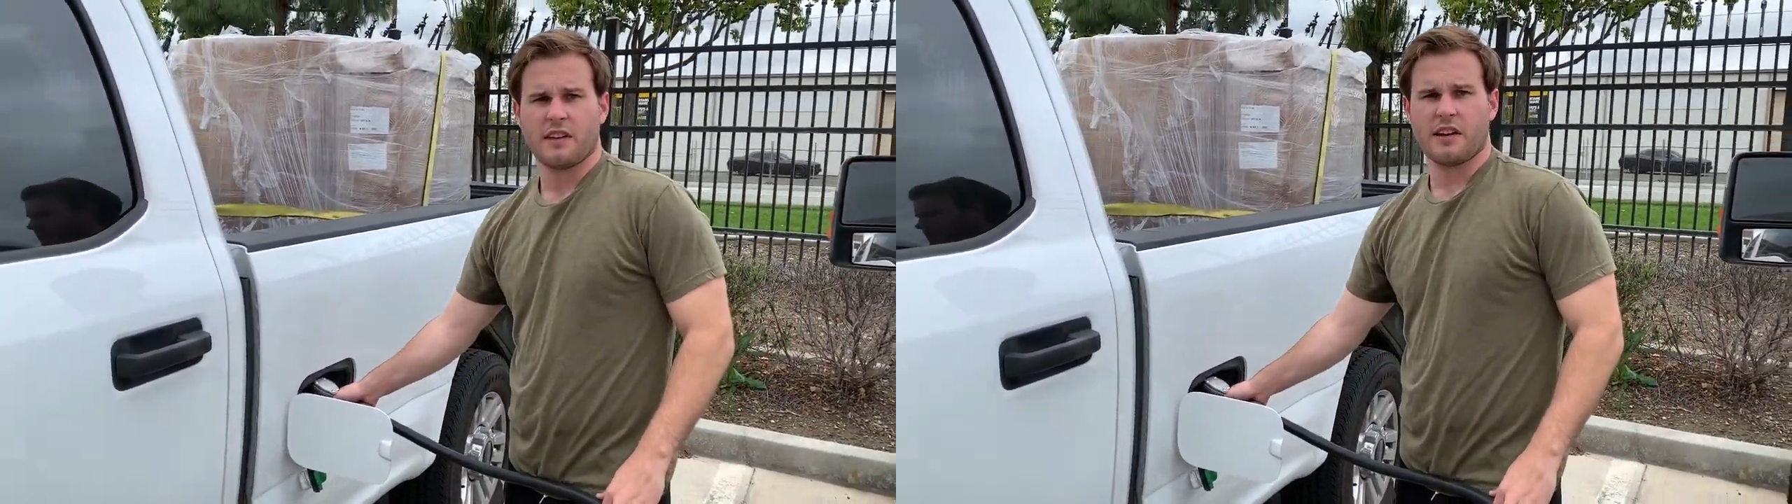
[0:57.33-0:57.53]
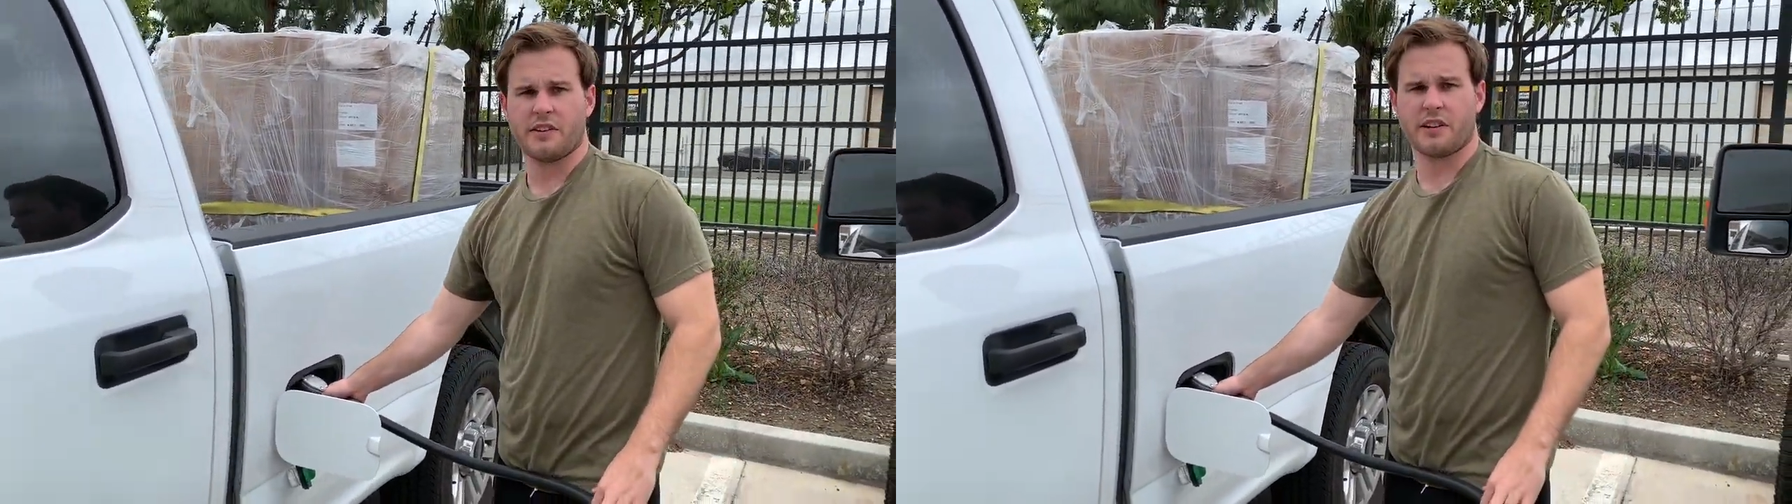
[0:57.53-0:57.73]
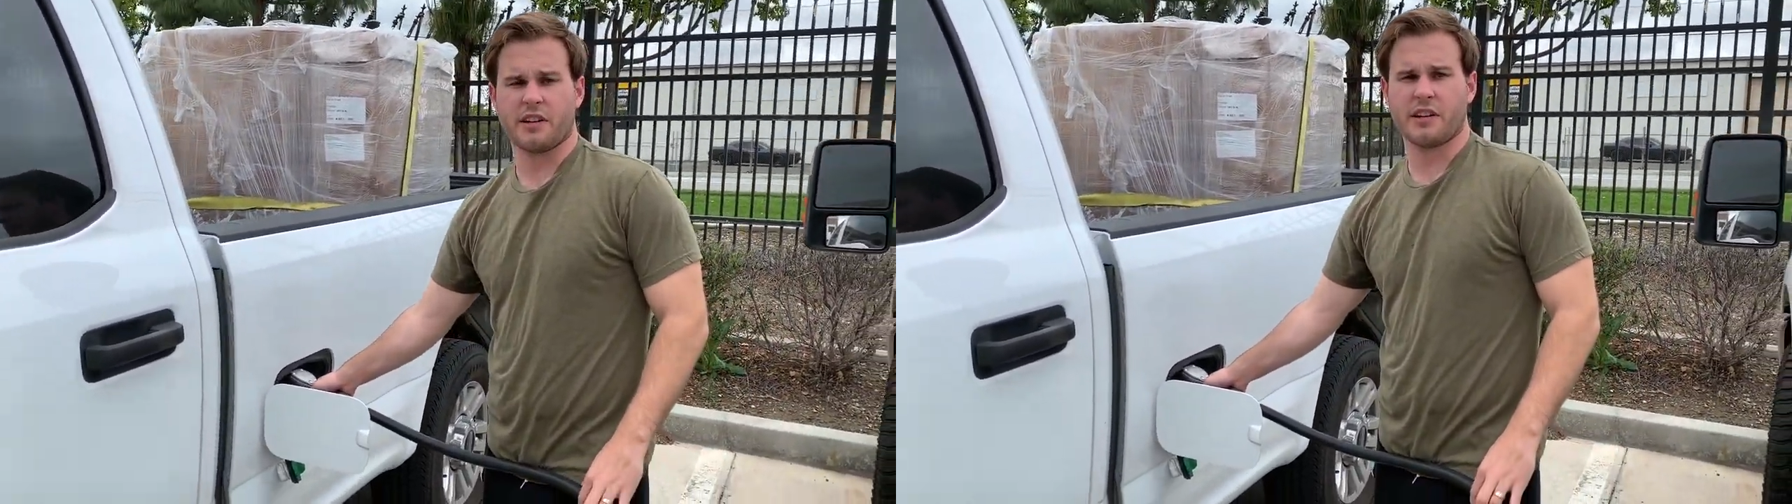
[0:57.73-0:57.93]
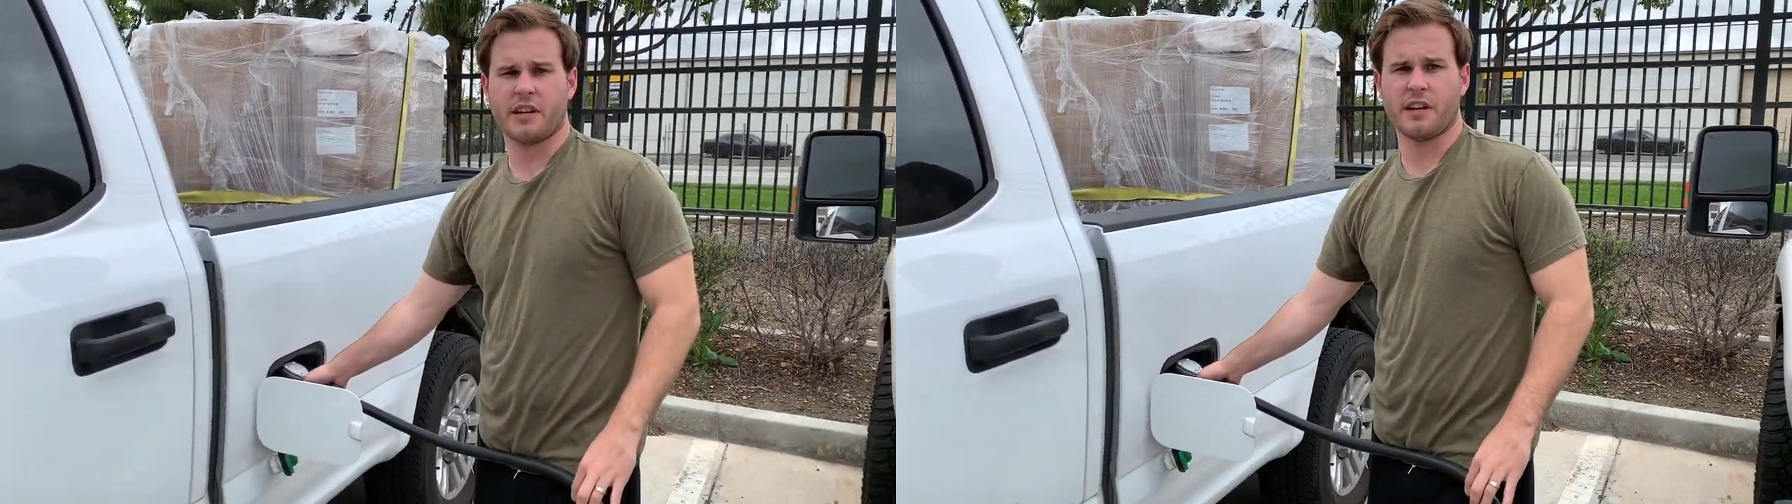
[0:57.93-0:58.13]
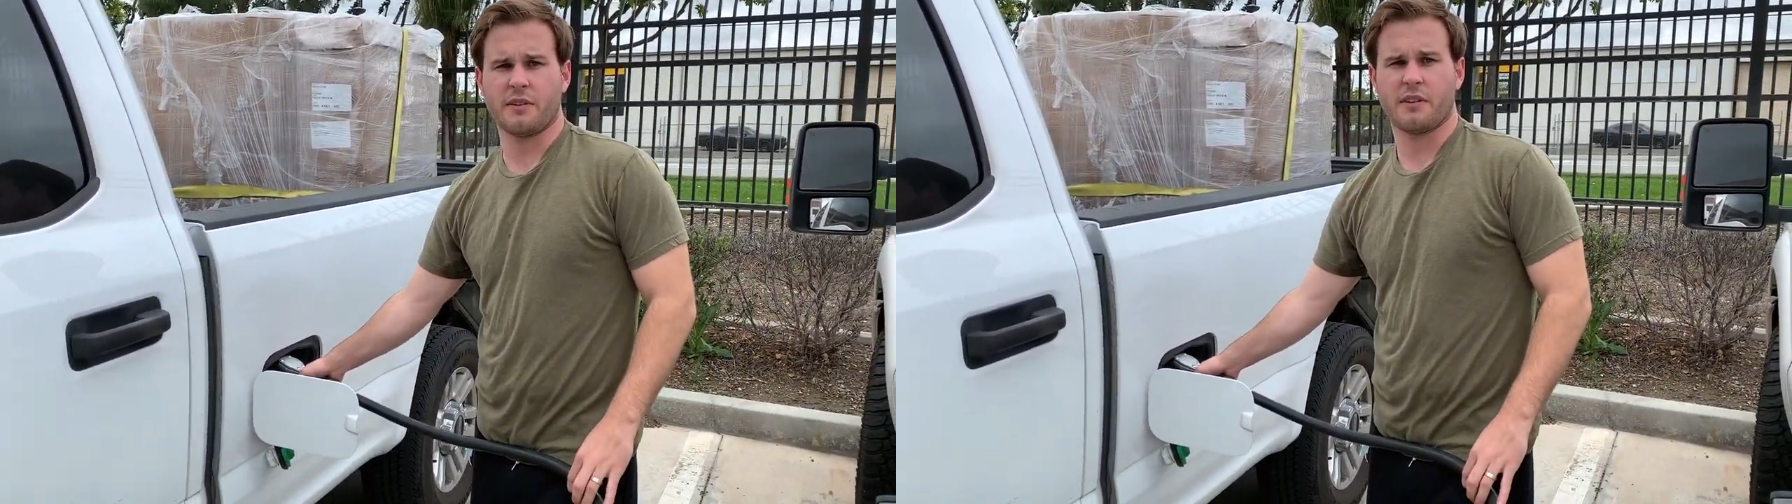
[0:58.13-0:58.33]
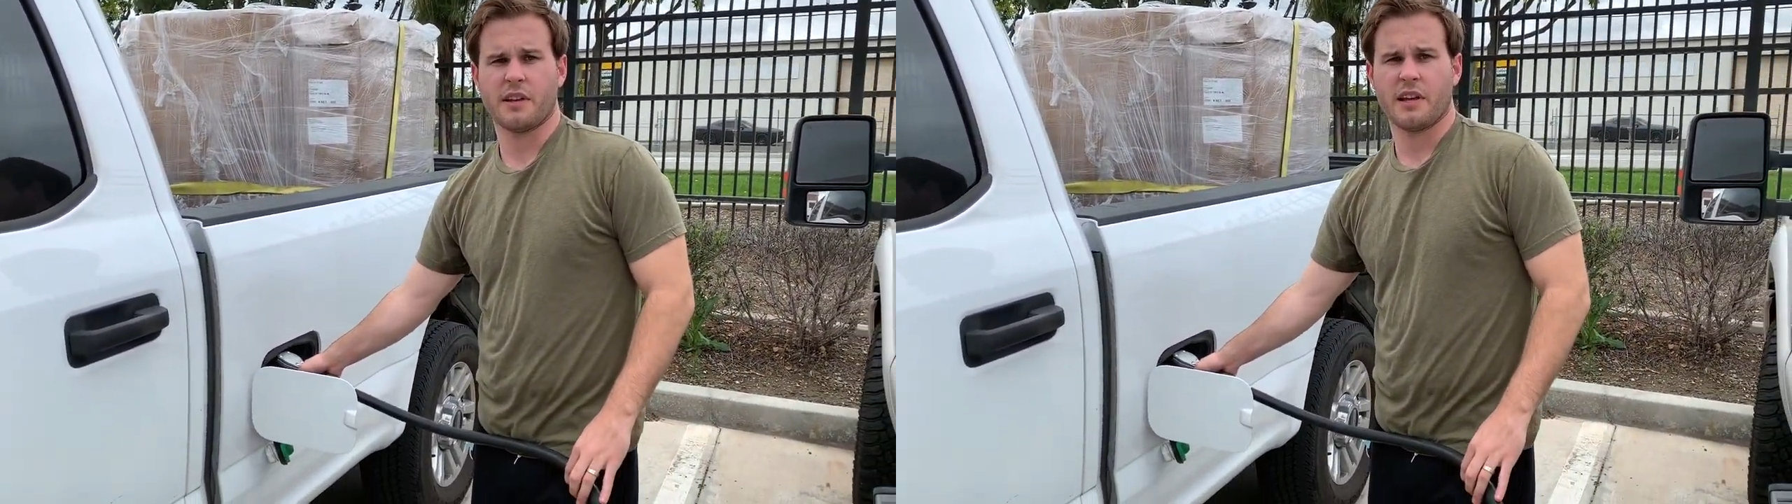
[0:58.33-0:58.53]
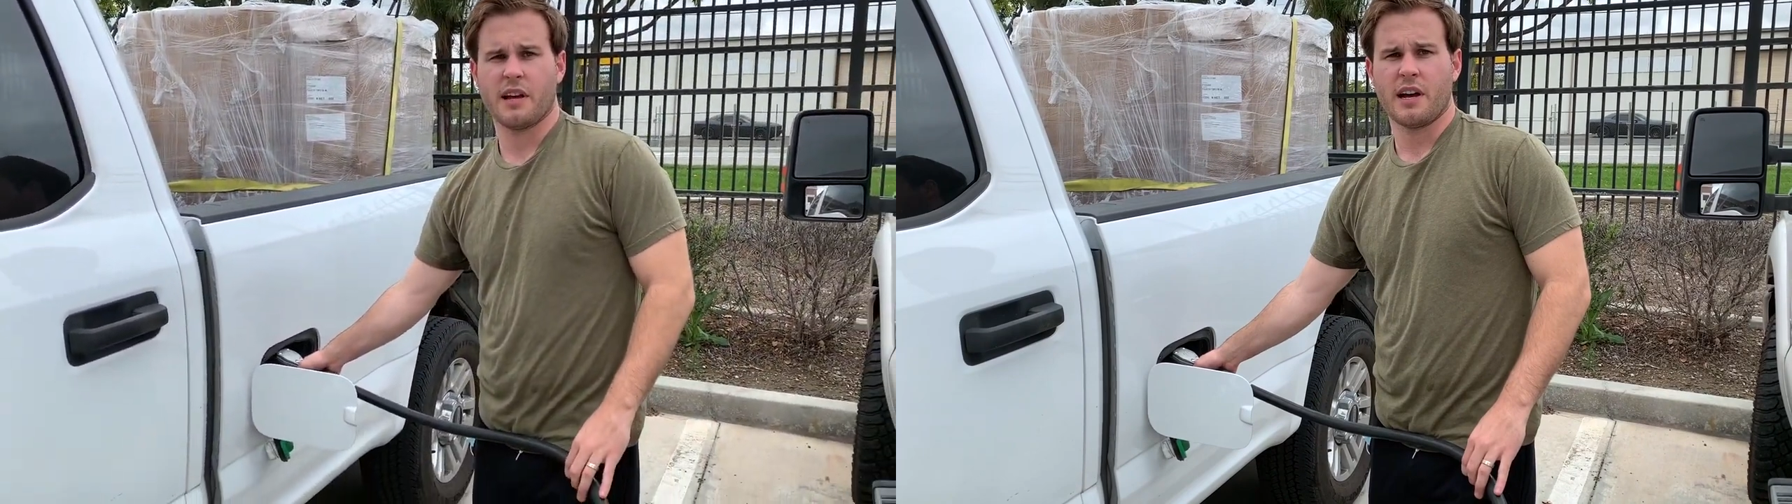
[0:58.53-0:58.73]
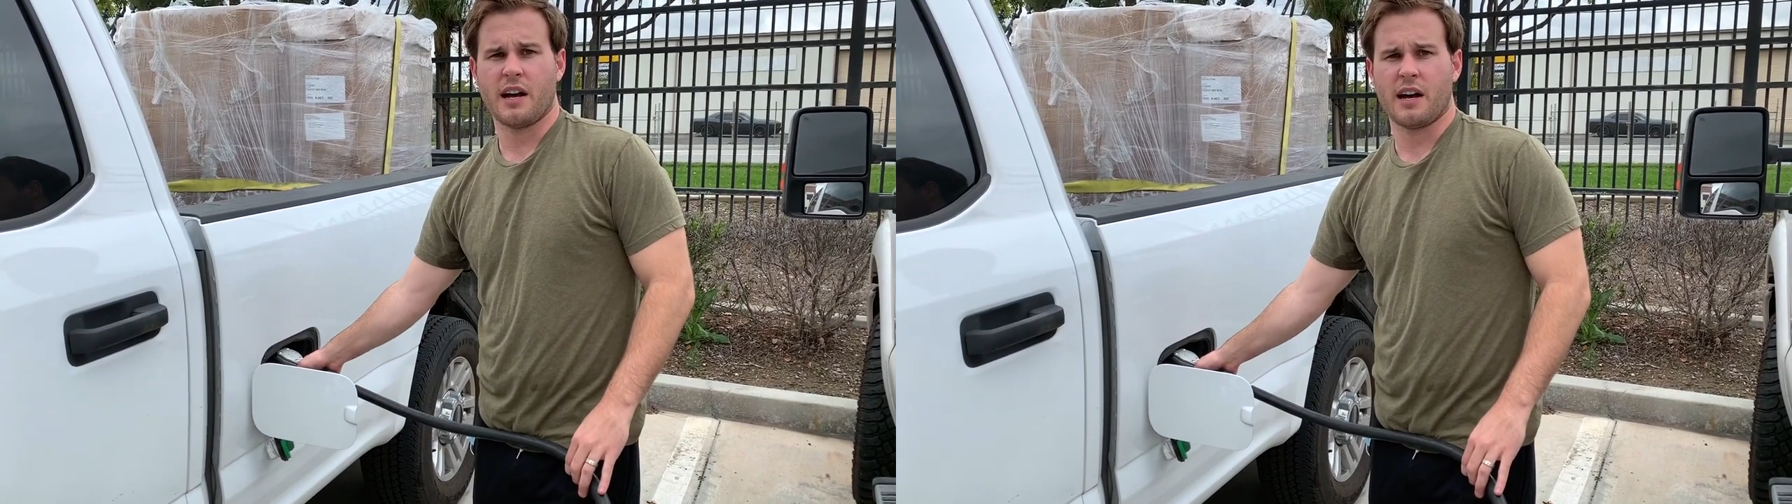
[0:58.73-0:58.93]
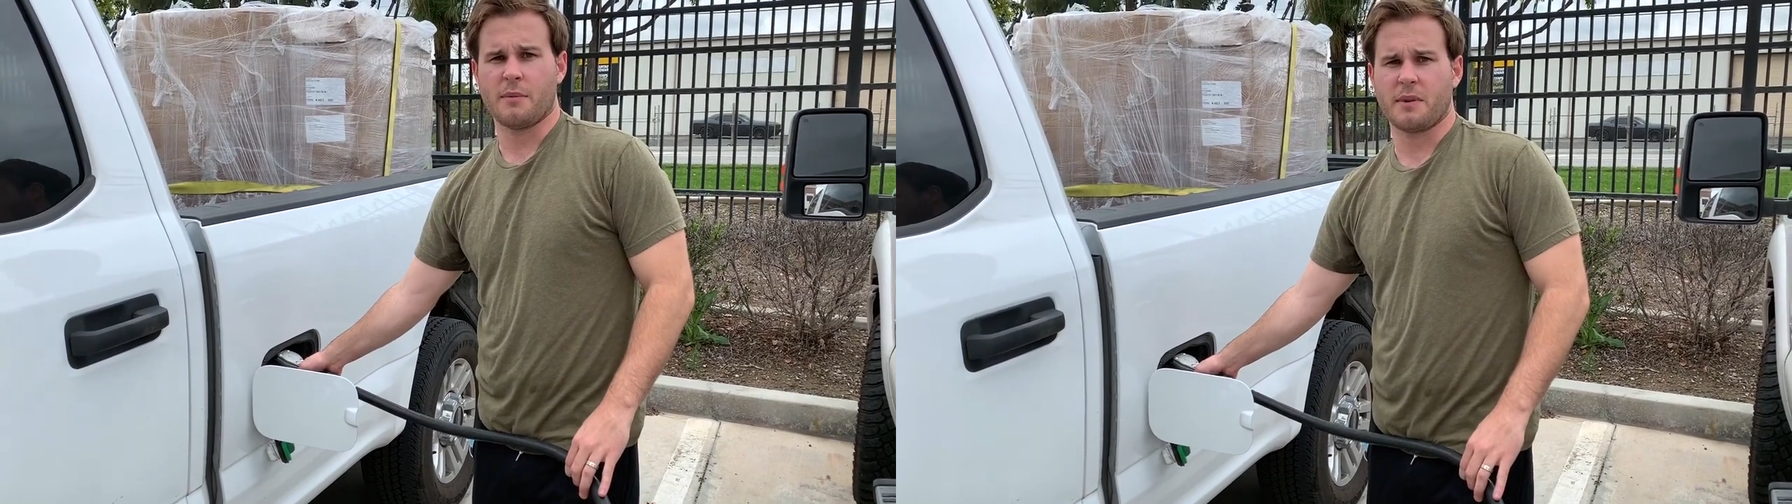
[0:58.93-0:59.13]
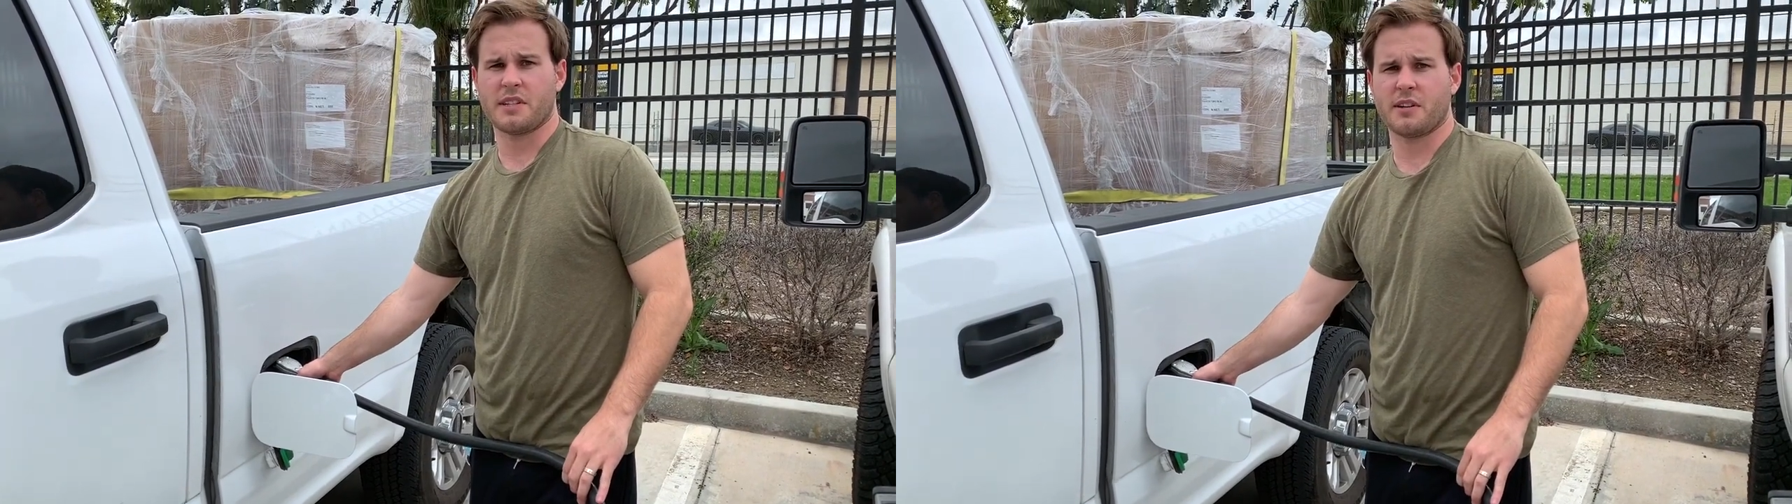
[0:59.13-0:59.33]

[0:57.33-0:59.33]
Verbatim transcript: and you're good to go. Um,